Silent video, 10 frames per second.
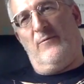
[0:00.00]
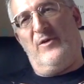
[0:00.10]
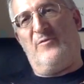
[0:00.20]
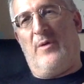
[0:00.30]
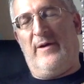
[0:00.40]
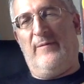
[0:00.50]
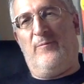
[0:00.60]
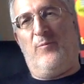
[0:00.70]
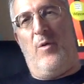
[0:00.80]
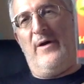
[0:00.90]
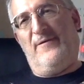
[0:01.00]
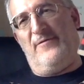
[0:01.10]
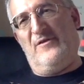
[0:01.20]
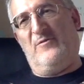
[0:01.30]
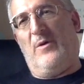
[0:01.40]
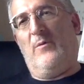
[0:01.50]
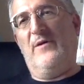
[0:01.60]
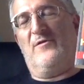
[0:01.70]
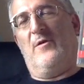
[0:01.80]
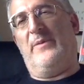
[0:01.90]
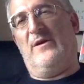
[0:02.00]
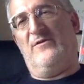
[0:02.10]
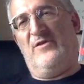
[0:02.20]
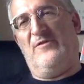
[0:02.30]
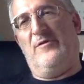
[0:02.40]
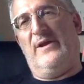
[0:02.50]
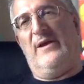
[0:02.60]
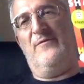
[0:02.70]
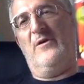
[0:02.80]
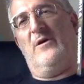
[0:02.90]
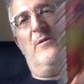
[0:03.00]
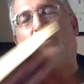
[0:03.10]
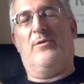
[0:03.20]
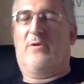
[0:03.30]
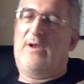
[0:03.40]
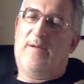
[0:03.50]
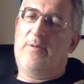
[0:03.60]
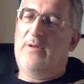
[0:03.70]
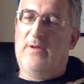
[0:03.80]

which my wife, this is my wife's copy because she's reading it for her book club.